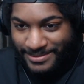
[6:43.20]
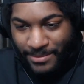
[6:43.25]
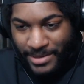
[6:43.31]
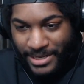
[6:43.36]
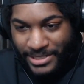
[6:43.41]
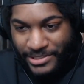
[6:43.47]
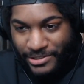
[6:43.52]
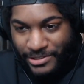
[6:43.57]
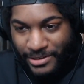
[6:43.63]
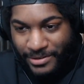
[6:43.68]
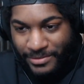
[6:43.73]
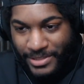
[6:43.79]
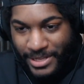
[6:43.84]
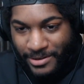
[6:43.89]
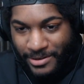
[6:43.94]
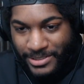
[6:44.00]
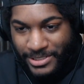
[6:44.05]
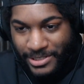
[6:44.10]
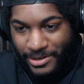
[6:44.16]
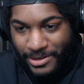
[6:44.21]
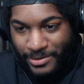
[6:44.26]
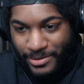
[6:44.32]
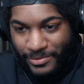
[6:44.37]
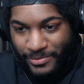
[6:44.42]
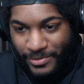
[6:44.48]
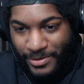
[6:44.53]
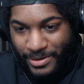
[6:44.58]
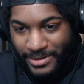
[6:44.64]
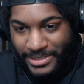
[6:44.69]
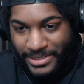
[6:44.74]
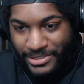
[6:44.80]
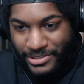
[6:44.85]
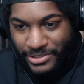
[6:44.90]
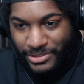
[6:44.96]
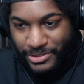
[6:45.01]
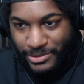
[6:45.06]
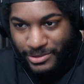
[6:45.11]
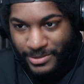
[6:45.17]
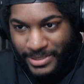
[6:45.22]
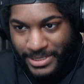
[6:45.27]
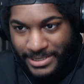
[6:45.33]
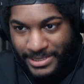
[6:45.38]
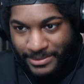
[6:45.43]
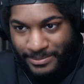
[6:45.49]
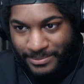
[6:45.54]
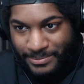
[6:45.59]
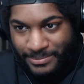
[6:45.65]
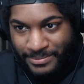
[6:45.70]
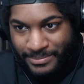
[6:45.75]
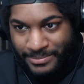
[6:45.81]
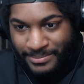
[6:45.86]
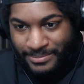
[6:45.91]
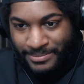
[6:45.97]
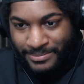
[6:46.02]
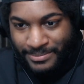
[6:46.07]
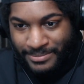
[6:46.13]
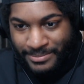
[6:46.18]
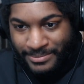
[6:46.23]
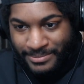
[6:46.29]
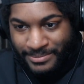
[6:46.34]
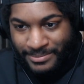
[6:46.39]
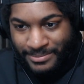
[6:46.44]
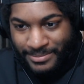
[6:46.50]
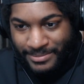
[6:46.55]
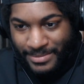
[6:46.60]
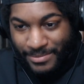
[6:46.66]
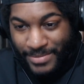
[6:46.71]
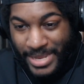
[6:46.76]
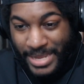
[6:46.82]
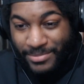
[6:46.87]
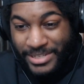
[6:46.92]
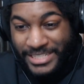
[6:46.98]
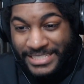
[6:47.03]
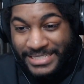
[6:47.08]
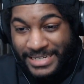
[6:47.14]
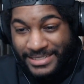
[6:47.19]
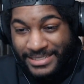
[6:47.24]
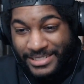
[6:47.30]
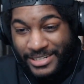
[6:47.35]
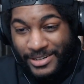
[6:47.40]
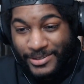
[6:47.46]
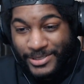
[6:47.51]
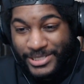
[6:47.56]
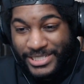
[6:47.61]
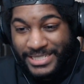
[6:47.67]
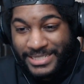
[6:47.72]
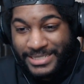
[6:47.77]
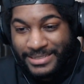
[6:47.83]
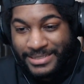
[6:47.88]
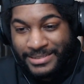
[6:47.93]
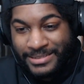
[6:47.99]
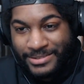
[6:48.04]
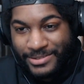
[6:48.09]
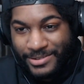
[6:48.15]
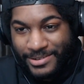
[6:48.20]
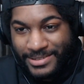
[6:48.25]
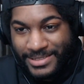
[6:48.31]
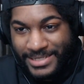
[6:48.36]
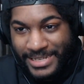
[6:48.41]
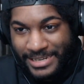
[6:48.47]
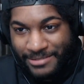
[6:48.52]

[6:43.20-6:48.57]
I'm not sure if that was her referring to, um, maybe Satoshi or